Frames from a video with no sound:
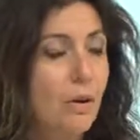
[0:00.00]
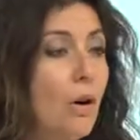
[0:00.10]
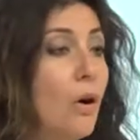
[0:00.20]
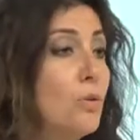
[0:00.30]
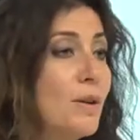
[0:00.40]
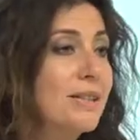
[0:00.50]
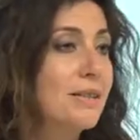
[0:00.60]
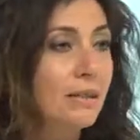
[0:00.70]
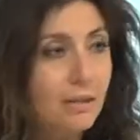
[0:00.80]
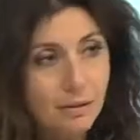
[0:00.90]
always
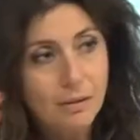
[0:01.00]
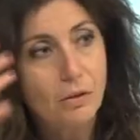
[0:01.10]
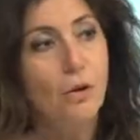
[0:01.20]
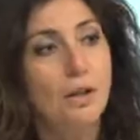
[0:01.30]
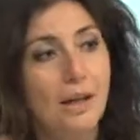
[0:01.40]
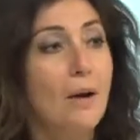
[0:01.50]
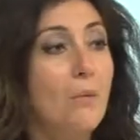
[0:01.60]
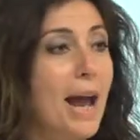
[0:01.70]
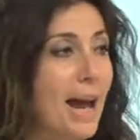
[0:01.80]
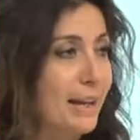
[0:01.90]
going
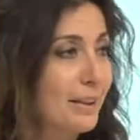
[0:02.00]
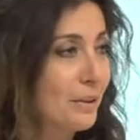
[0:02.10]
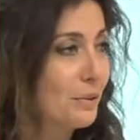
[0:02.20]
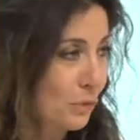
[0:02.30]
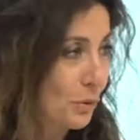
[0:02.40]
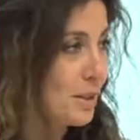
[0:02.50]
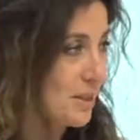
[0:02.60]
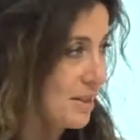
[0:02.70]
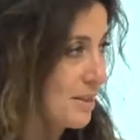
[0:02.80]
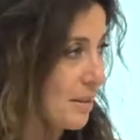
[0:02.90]
away from the
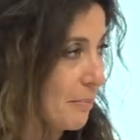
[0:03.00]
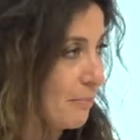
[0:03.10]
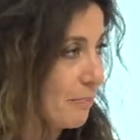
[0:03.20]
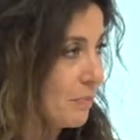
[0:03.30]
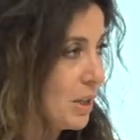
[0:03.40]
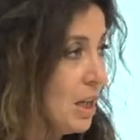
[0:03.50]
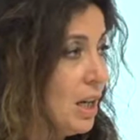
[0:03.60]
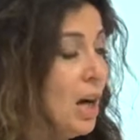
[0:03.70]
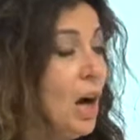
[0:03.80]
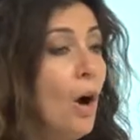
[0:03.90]
system.
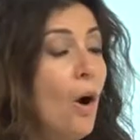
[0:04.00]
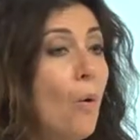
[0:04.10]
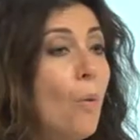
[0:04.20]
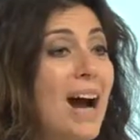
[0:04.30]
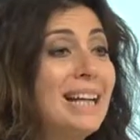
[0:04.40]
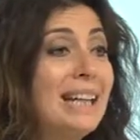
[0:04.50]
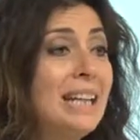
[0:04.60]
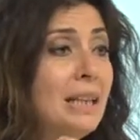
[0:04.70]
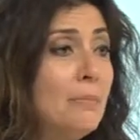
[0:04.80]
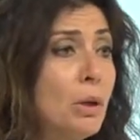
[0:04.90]
While
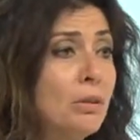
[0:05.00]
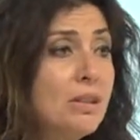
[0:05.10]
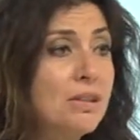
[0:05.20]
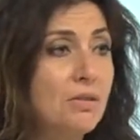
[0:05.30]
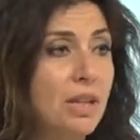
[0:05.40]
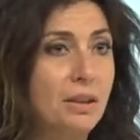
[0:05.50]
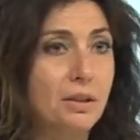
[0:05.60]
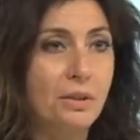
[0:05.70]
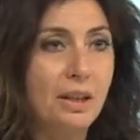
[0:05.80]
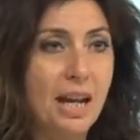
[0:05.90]
in the Mott
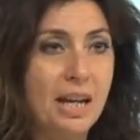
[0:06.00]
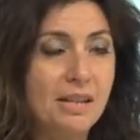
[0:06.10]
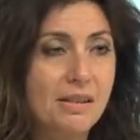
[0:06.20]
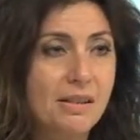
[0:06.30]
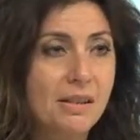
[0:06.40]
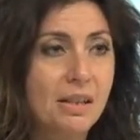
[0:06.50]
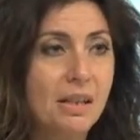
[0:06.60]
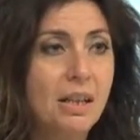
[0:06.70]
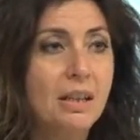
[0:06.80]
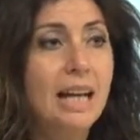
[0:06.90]
insulator case,
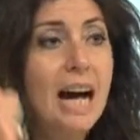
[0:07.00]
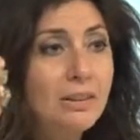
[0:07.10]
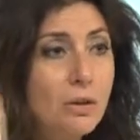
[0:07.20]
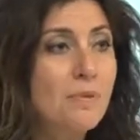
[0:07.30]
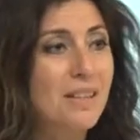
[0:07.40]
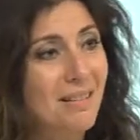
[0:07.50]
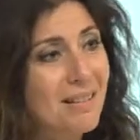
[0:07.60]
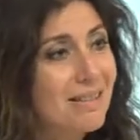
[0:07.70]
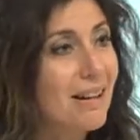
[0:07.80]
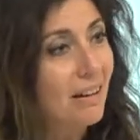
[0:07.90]
the atoms are
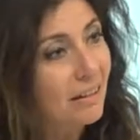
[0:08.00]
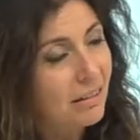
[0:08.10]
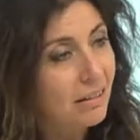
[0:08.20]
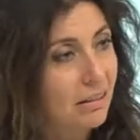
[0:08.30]
stuck,